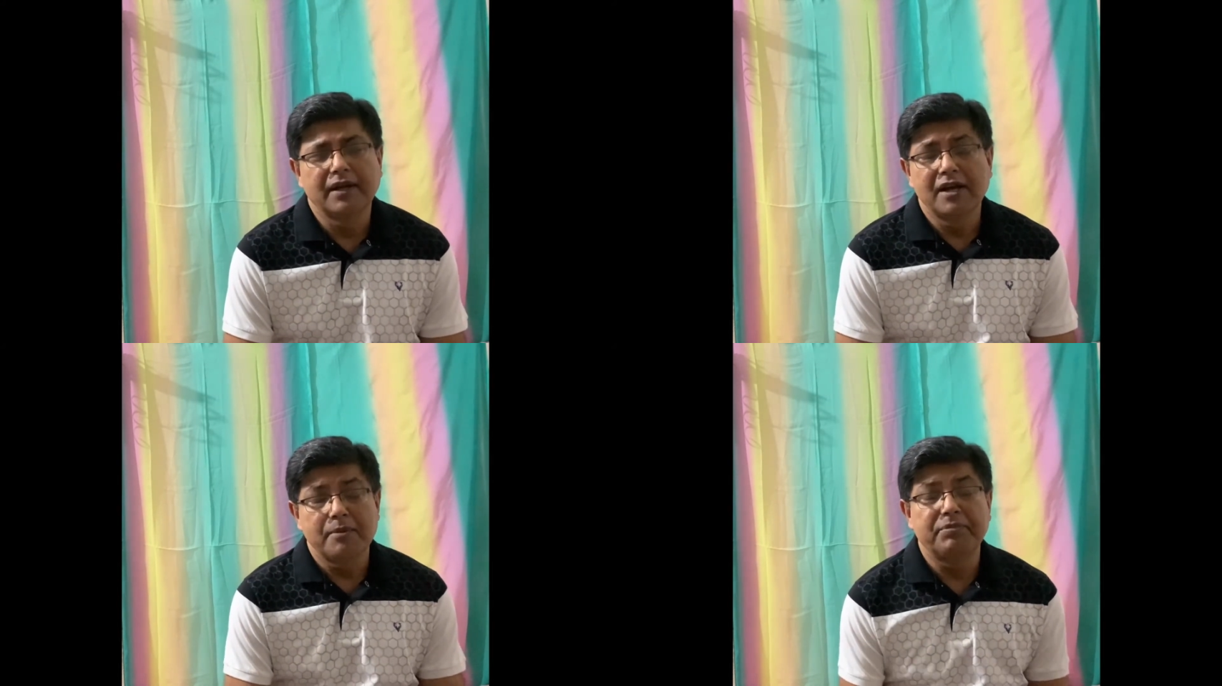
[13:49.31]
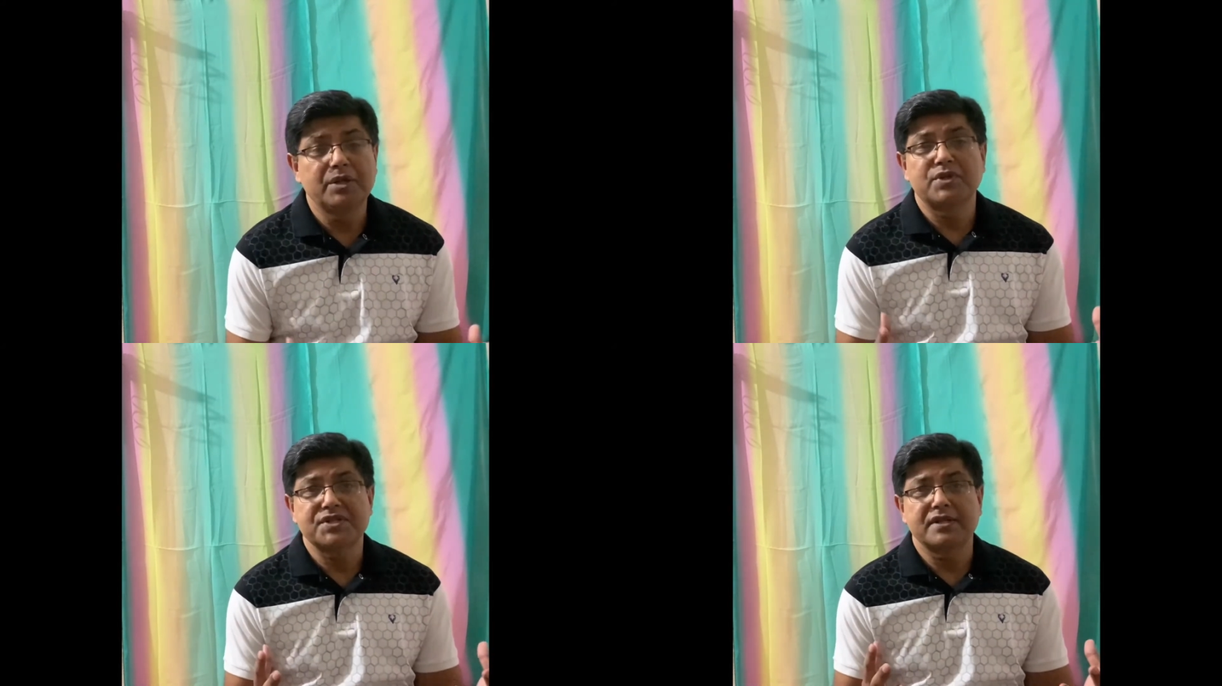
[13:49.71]
Bill
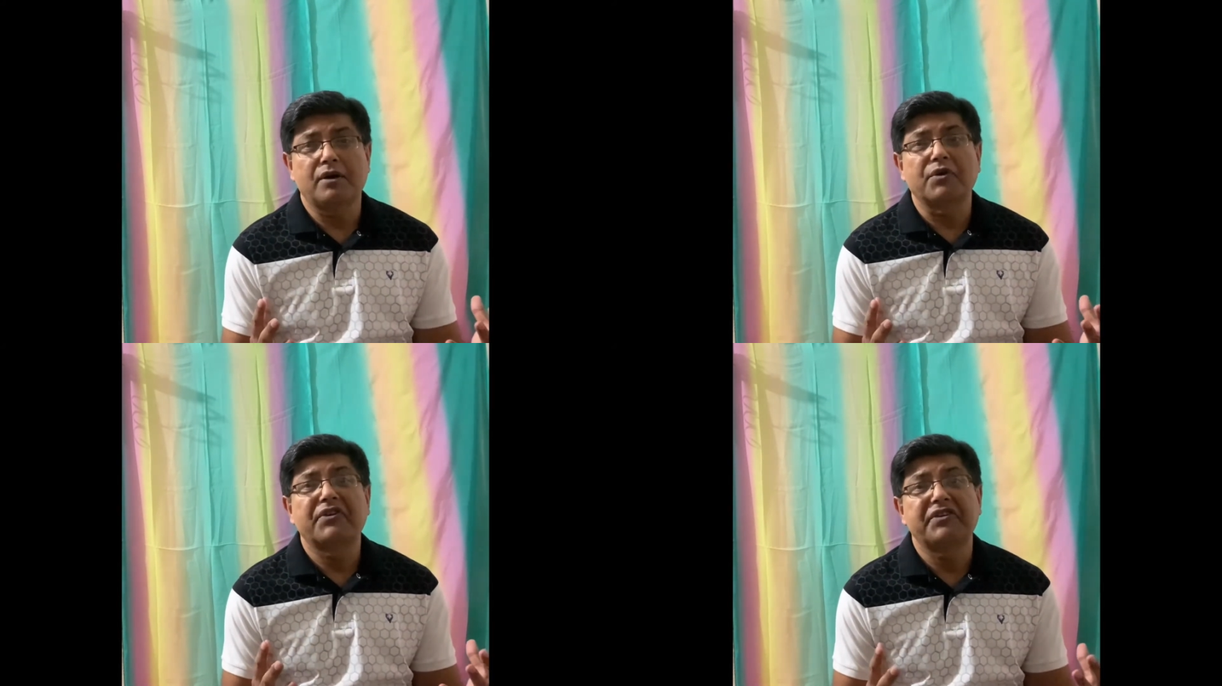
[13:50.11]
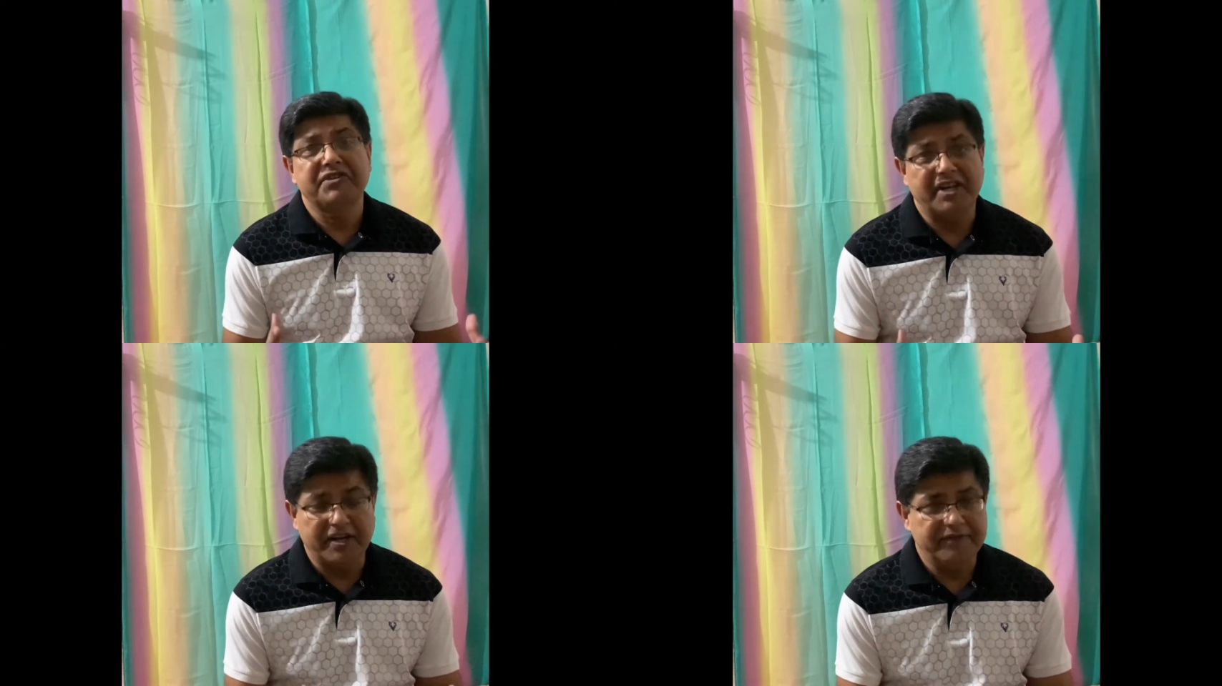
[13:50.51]
was now
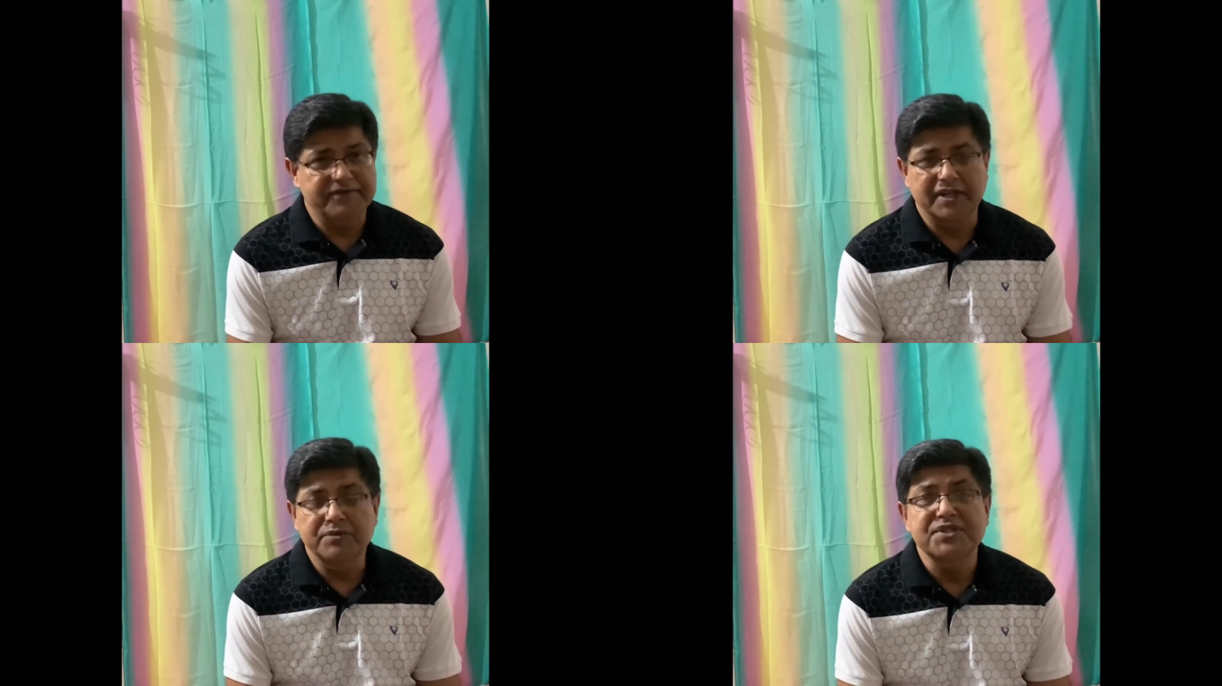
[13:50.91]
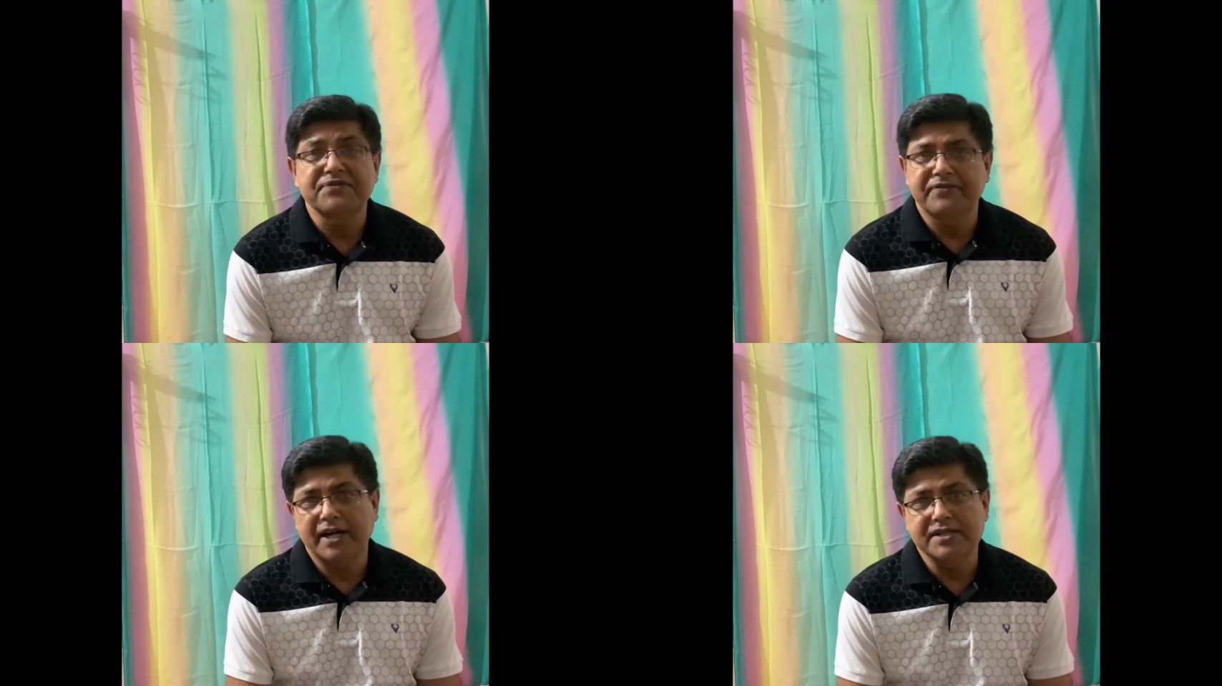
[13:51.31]
terrified. He was
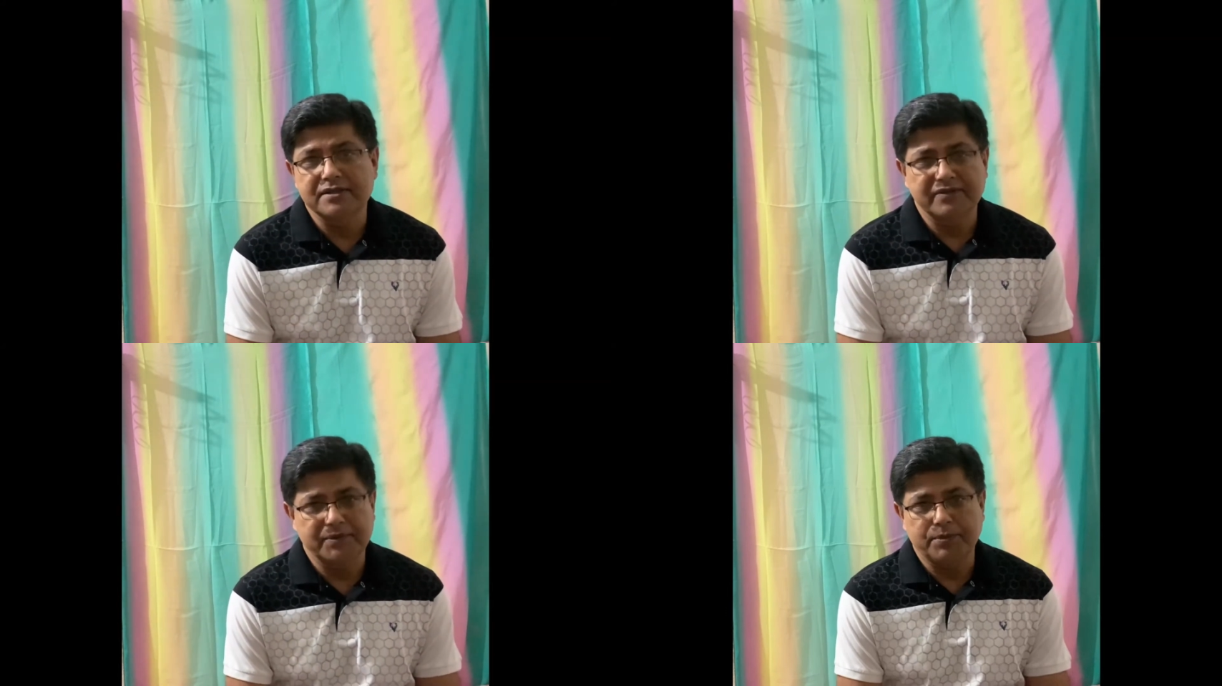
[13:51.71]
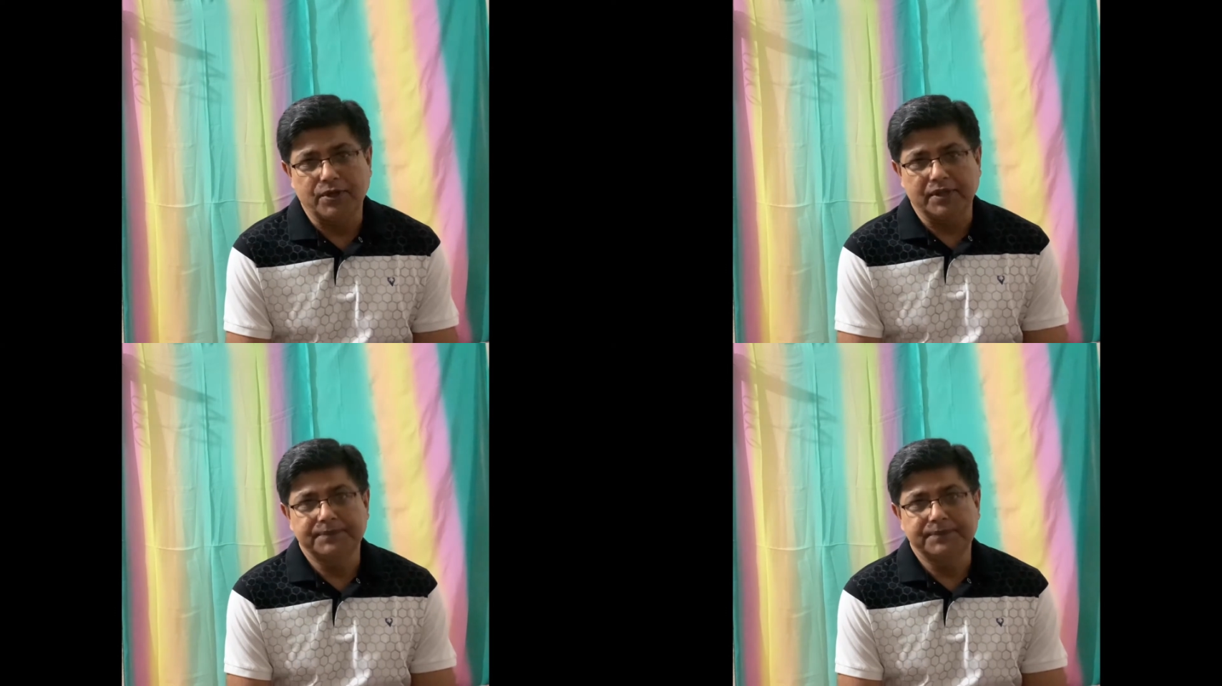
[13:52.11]
frightened of the boy.